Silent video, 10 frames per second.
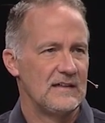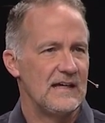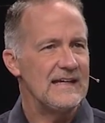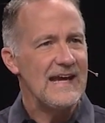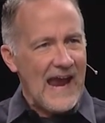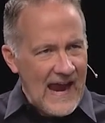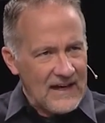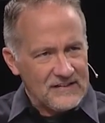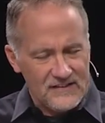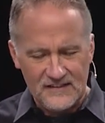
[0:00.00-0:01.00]
And he
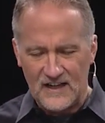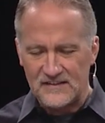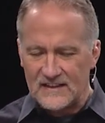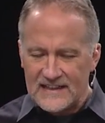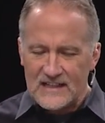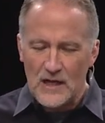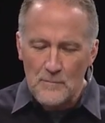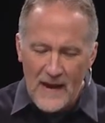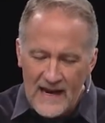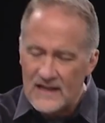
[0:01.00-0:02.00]
asks us and he
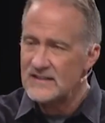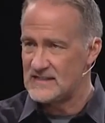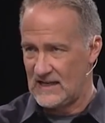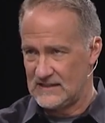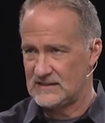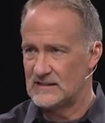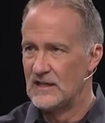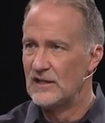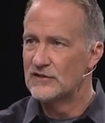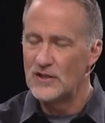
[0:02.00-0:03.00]
commands us
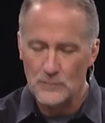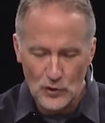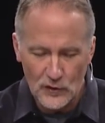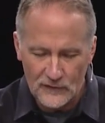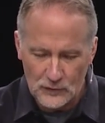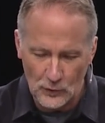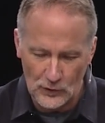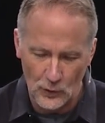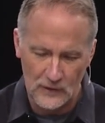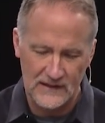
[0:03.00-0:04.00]
to move
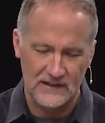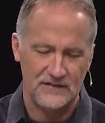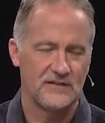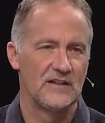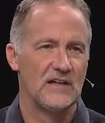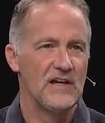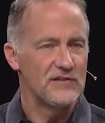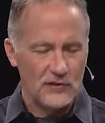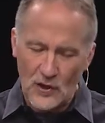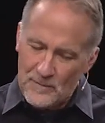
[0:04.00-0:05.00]
toward holiness.
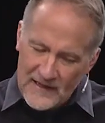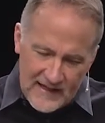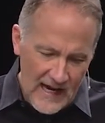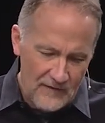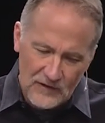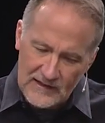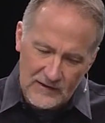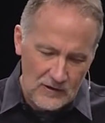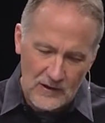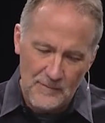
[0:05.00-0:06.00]
So don't be
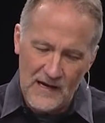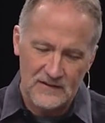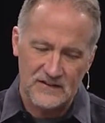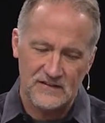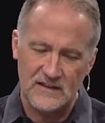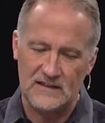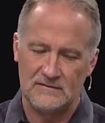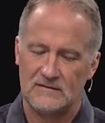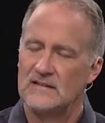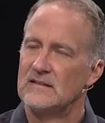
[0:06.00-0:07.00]
cavalier about
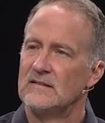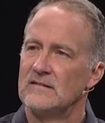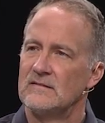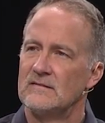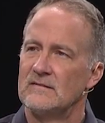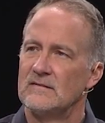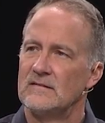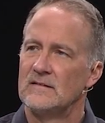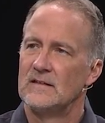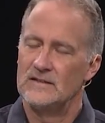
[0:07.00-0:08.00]
sin.
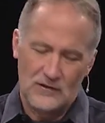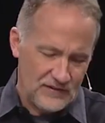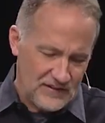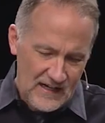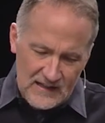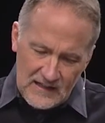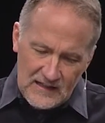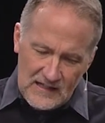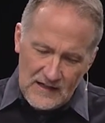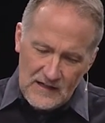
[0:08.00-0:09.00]
And don't say
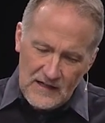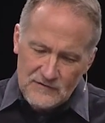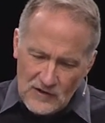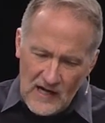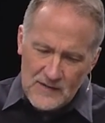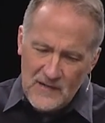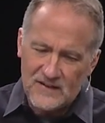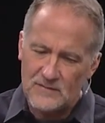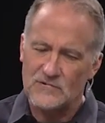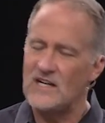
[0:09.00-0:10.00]
that I, I, tried to
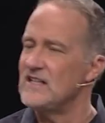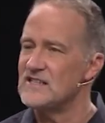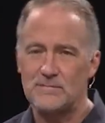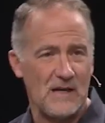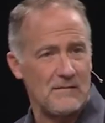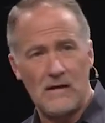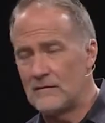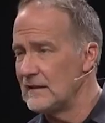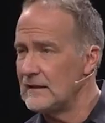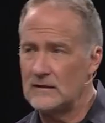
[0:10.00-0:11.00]
make some changes, but I'm not
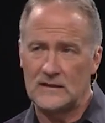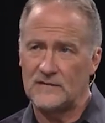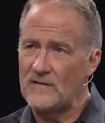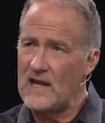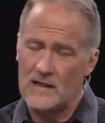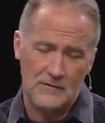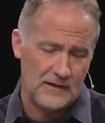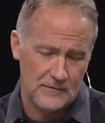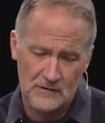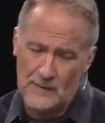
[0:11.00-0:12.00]
really good at
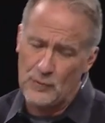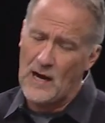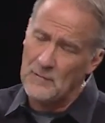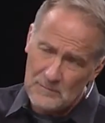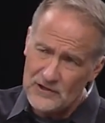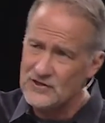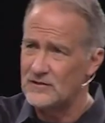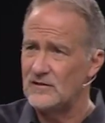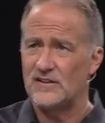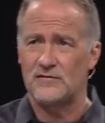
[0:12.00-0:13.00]
following through, and I probably should
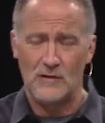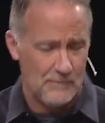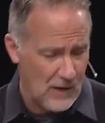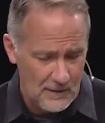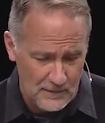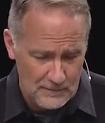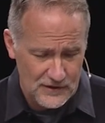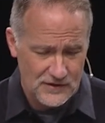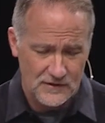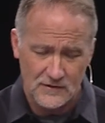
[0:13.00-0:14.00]
do this or I
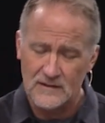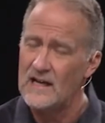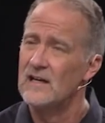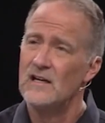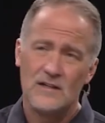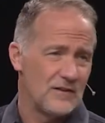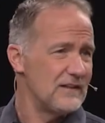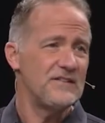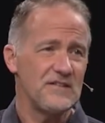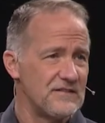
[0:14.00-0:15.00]
probably should do that. No,
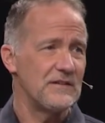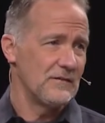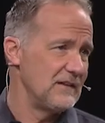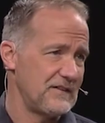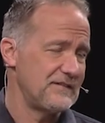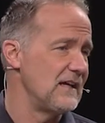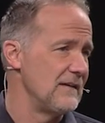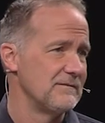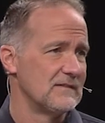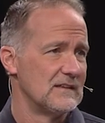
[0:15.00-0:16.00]
this is serious stuff.